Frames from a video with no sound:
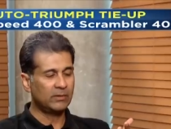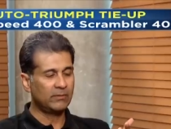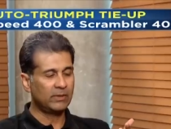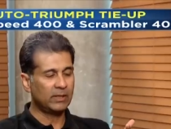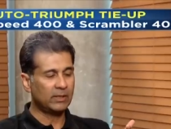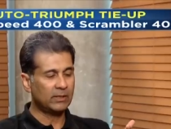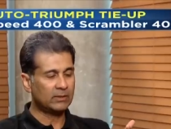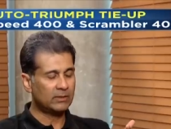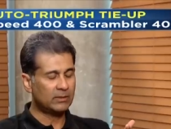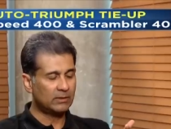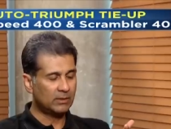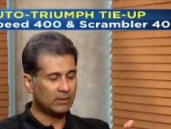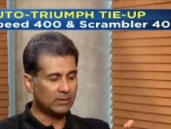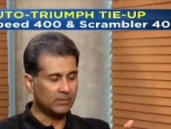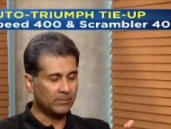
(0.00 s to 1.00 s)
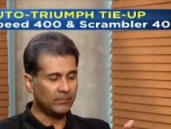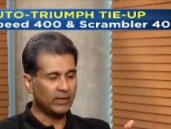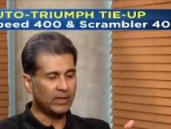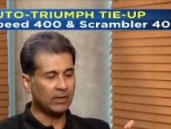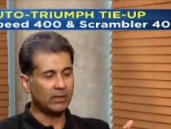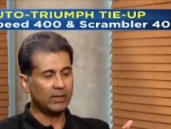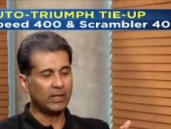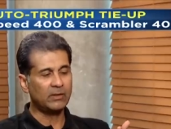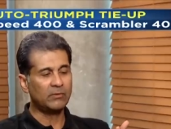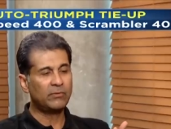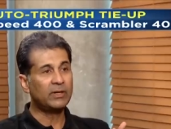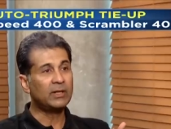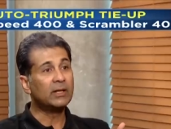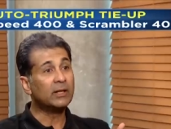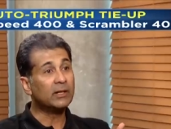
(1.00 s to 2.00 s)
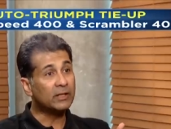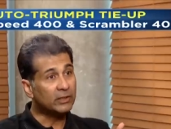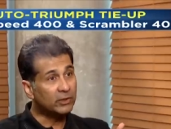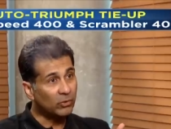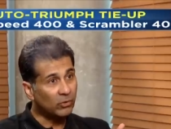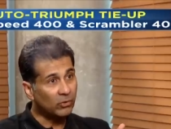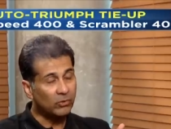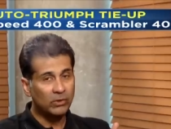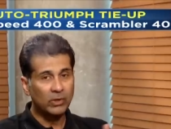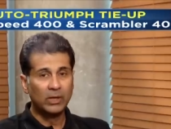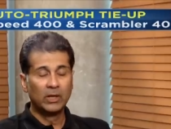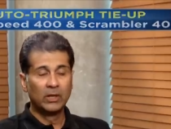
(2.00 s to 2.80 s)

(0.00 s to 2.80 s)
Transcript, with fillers: TVS, um, uh, Enfield, and Hero,